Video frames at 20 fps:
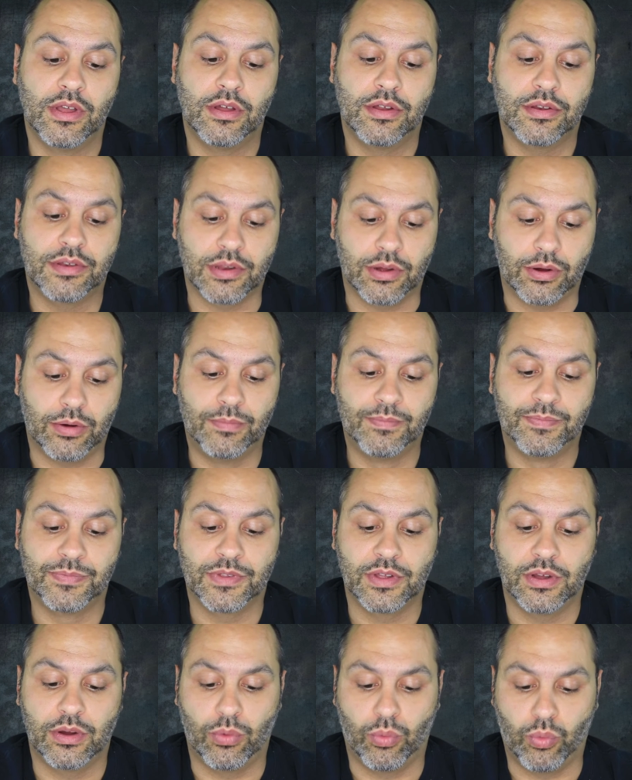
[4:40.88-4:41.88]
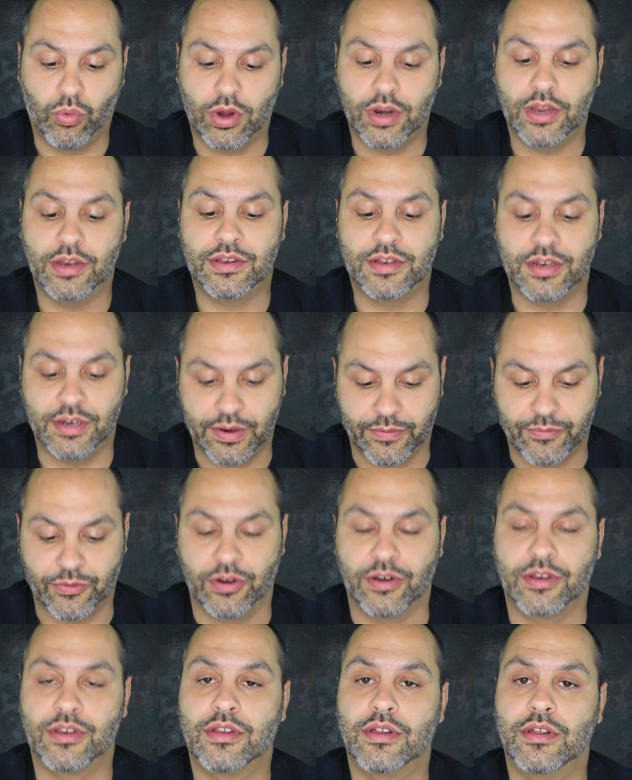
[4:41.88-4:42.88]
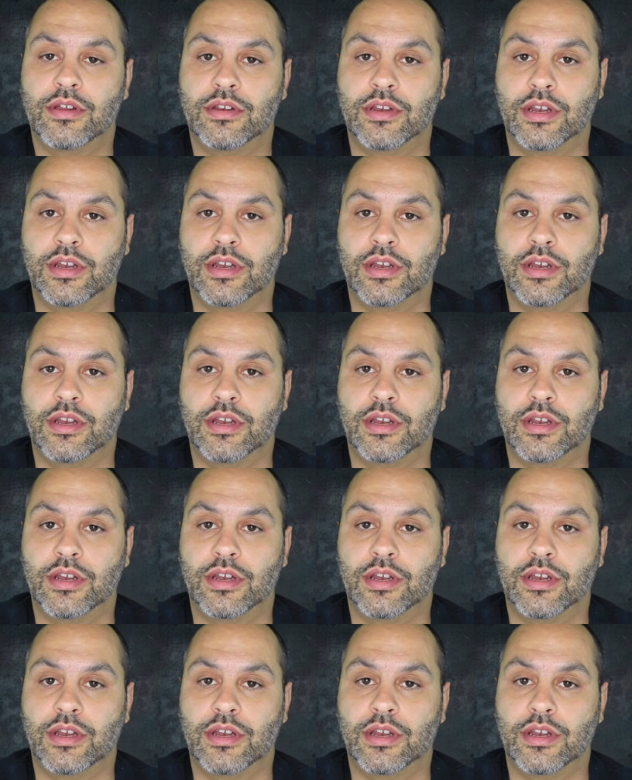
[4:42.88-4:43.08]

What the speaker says: So, what is the difference?